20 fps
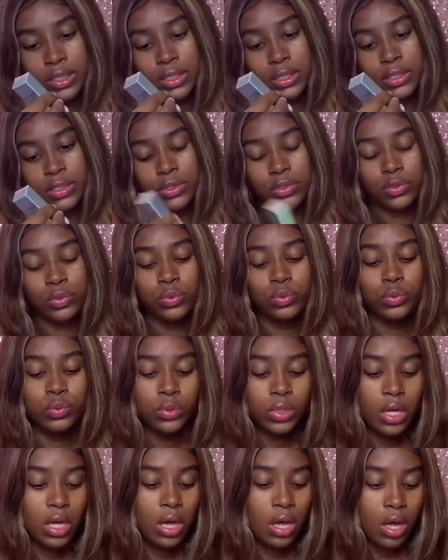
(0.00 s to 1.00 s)
issue.
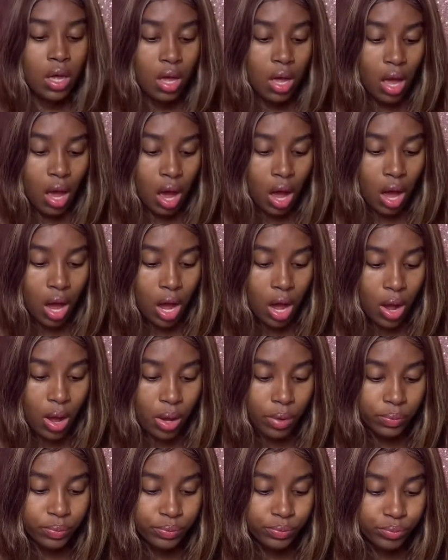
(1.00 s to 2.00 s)

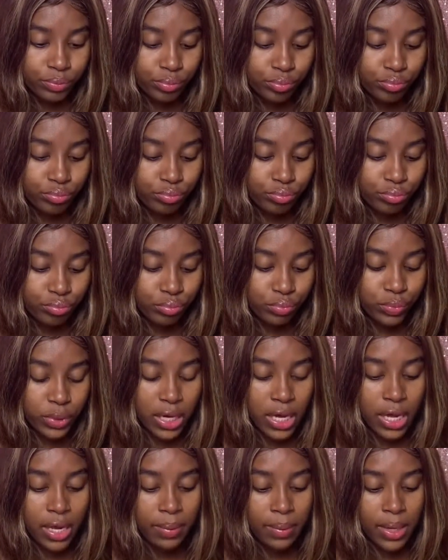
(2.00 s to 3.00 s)
Blah
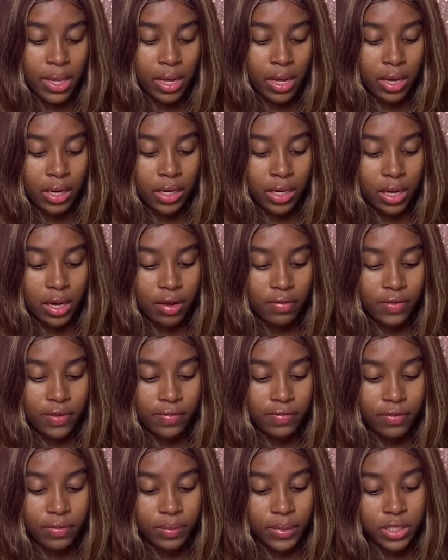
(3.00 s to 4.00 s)
blah. They have
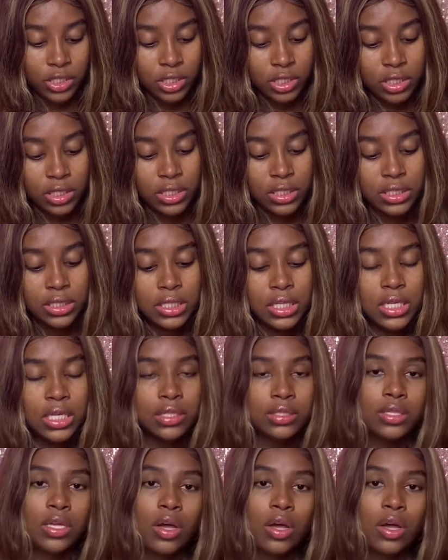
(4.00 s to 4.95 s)
information. This is